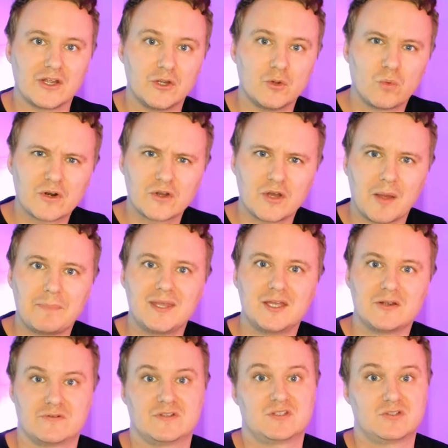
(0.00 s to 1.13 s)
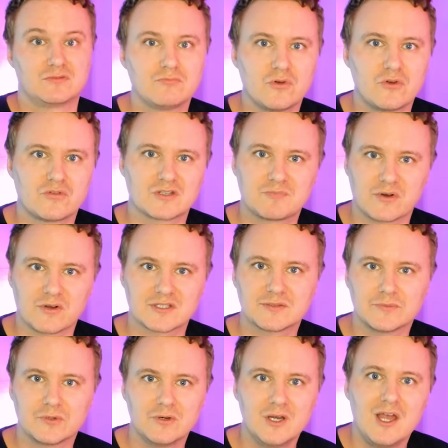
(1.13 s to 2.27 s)
You want to appear as smooth as
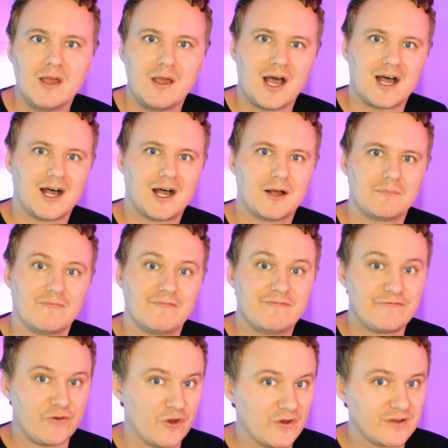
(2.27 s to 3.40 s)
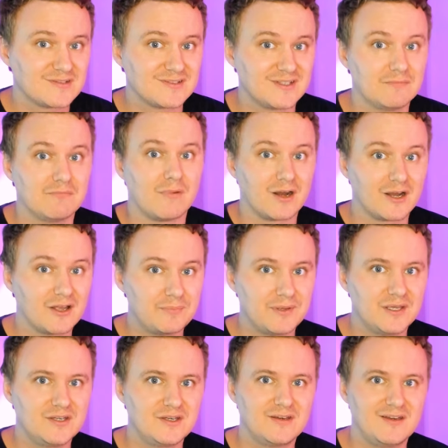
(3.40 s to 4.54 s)
possible um, first, in my
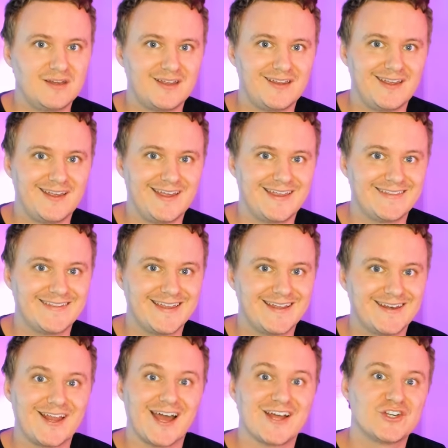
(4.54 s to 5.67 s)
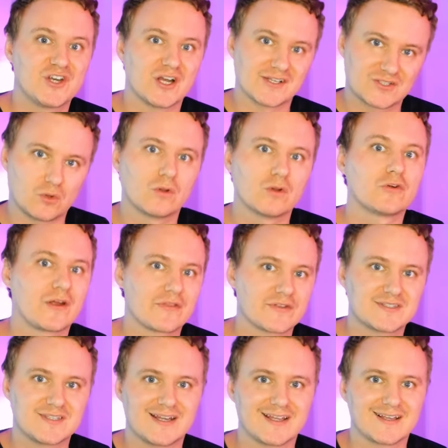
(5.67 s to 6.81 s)
opinion, and then adjust all your other
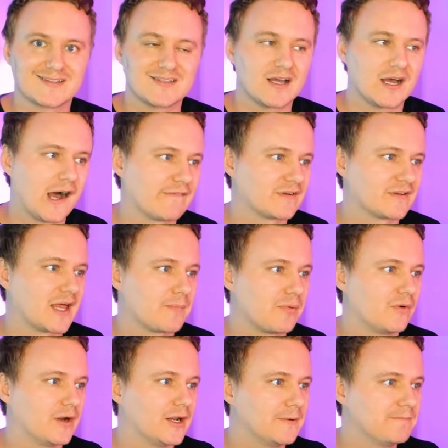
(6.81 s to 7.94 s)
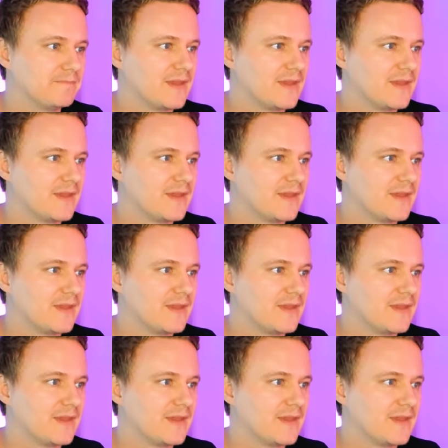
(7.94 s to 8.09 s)
settings after that point.